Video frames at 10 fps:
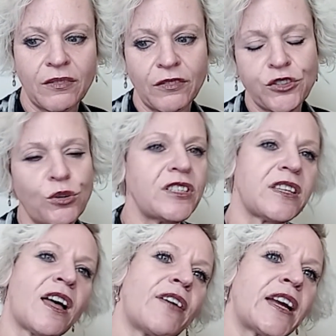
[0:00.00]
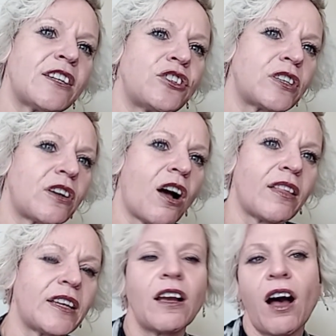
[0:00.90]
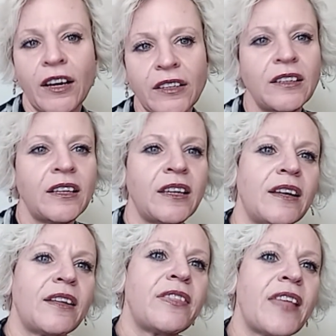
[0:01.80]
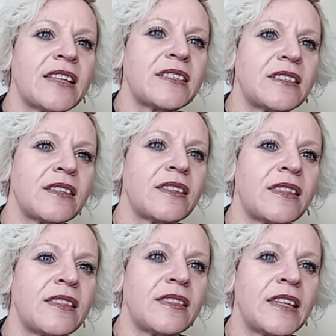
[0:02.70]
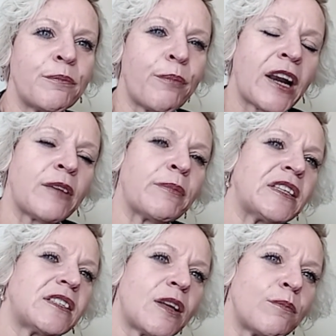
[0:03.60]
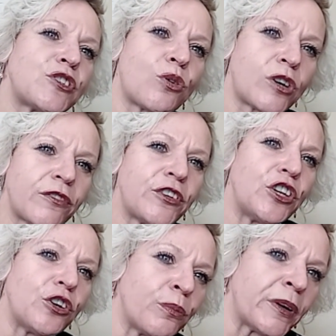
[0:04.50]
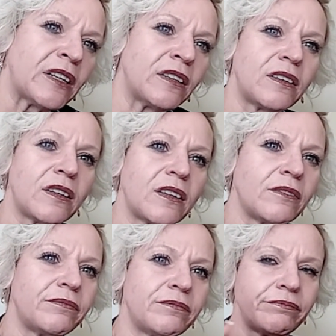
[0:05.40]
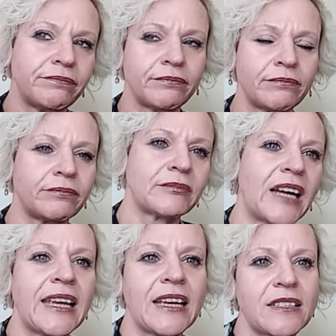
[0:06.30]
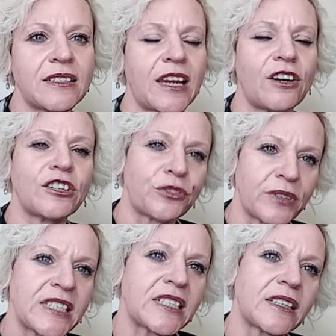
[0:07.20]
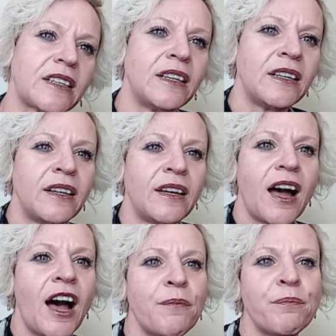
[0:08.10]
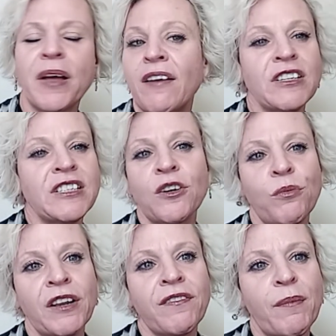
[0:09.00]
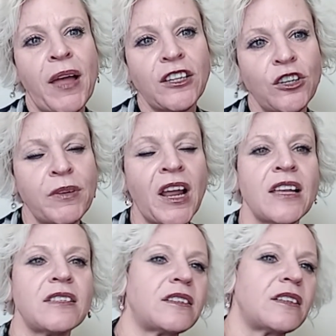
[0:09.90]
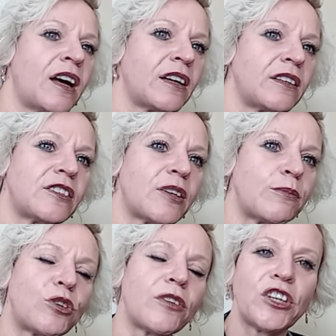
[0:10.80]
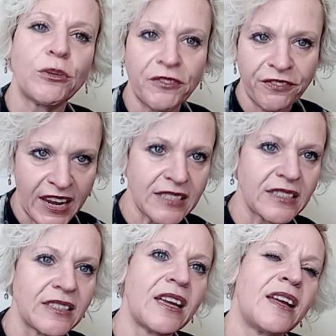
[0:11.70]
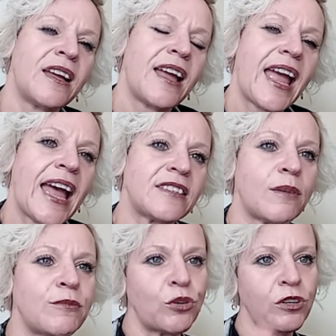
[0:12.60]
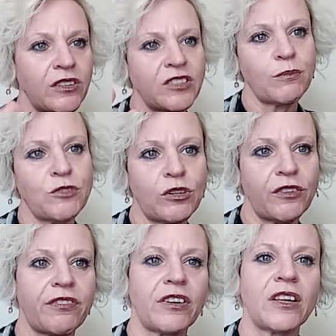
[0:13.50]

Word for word: source love, I guess you could call it God. That's the embodiment, some sort of human, I guess, characteristic. But every single one of them had human eyes, some sort of a human face, and some sort of